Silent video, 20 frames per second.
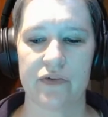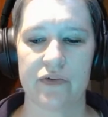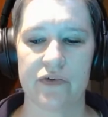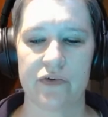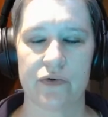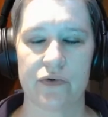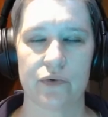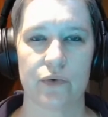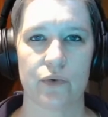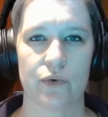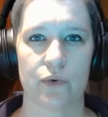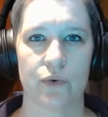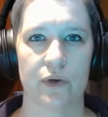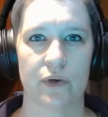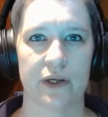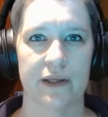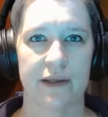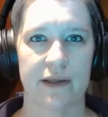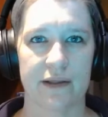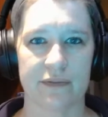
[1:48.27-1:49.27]
to
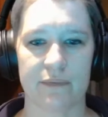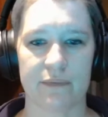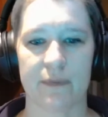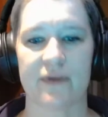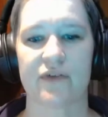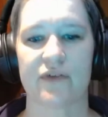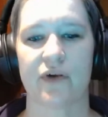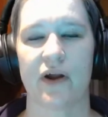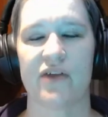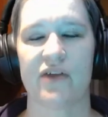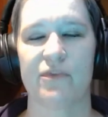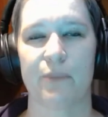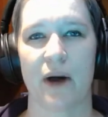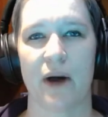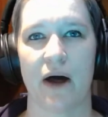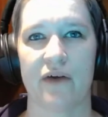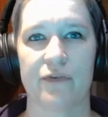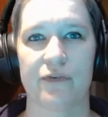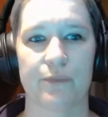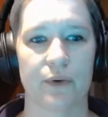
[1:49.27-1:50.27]
get the best grades
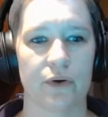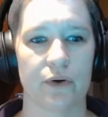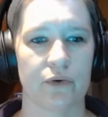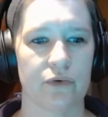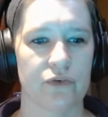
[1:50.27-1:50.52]
possible,